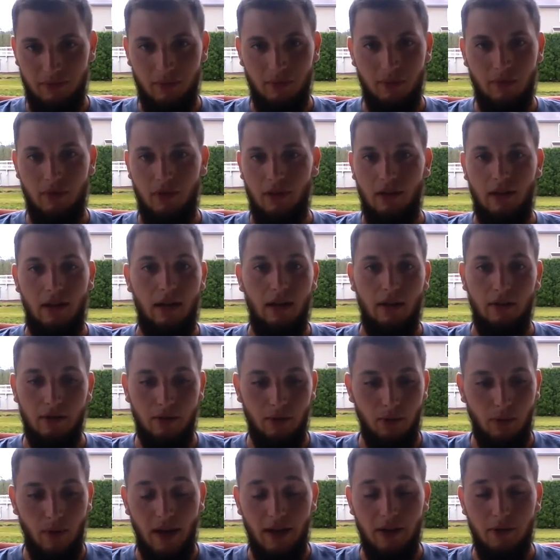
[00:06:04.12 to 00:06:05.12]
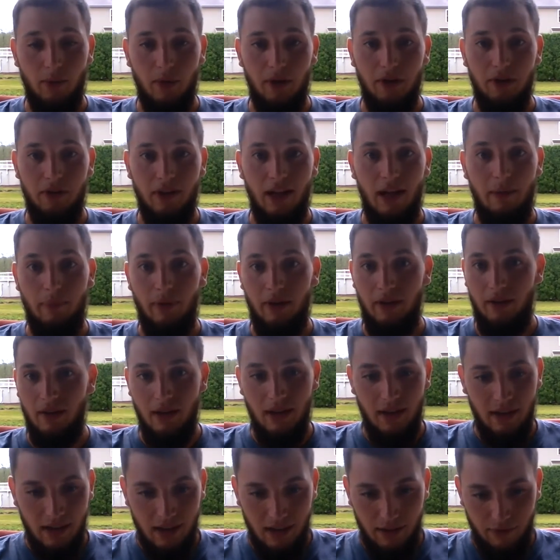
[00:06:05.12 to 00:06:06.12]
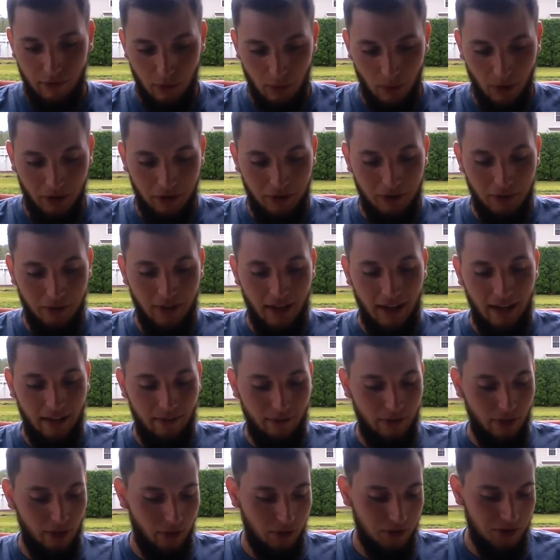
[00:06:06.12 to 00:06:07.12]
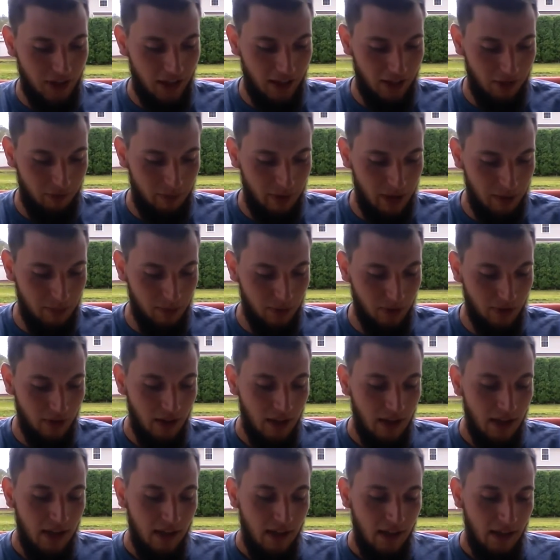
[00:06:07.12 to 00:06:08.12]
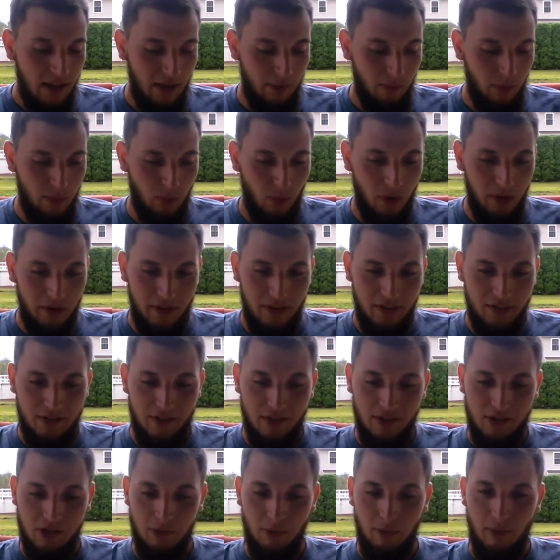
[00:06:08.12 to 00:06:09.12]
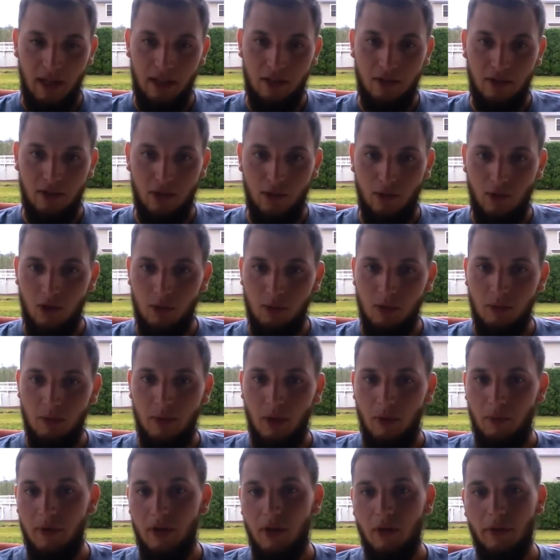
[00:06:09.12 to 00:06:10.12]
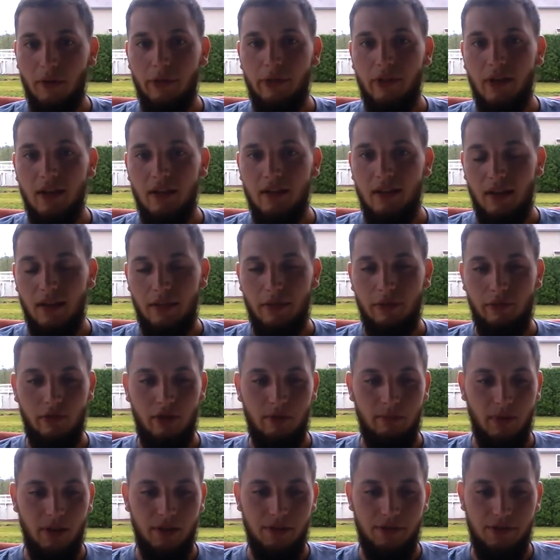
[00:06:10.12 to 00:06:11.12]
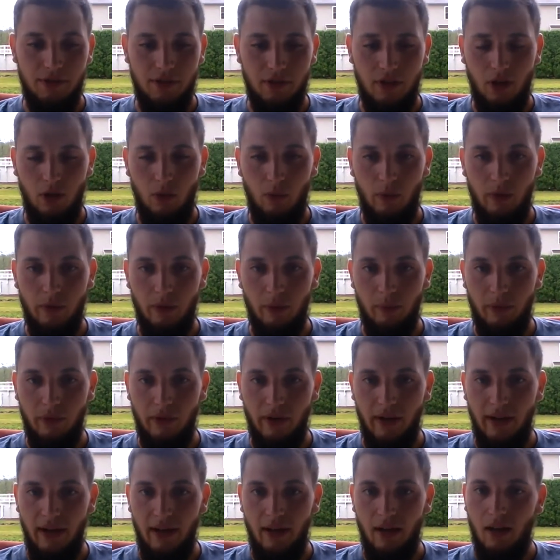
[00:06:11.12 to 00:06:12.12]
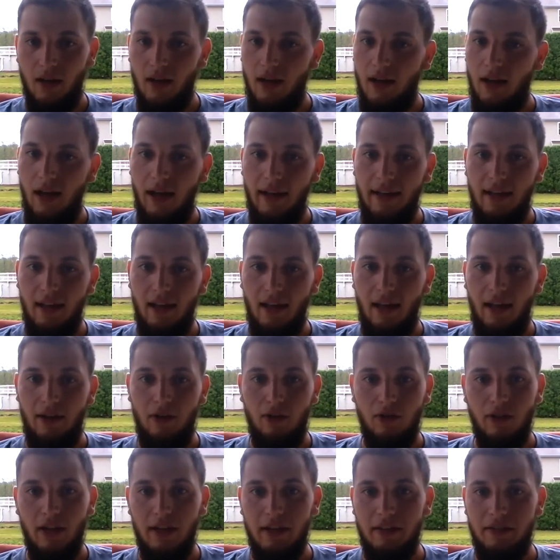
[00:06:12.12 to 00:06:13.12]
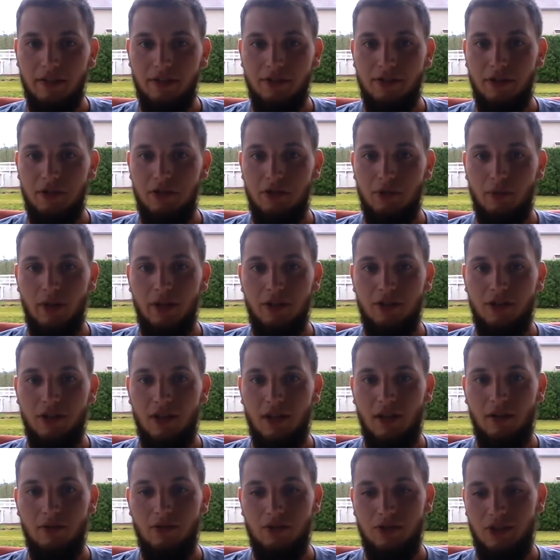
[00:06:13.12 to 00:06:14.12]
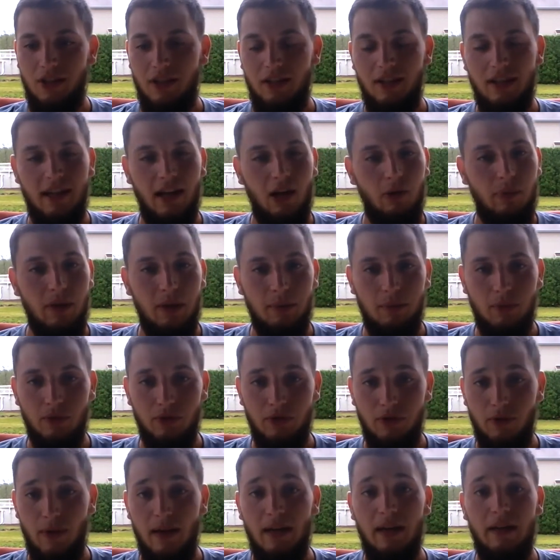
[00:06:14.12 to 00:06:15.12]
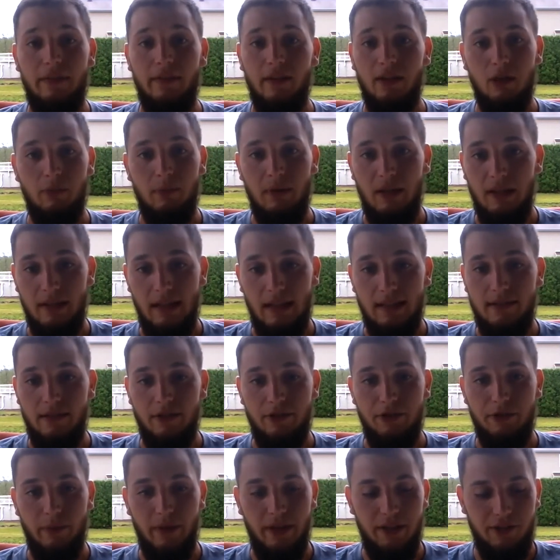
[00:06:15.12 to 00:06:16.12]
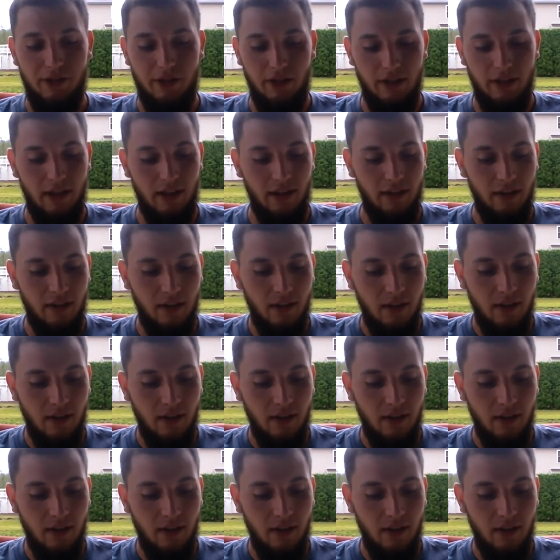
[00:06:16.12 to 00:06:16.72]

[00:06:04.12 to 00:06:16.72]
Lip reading: Well, I don't know why you want to do that, but if you want to do that, to those kind of people. And we want these things to go back to normal, but we don't think that 3 months ago we were praying, I don't like the situation I was in, and now people will do anything to be in that situation again.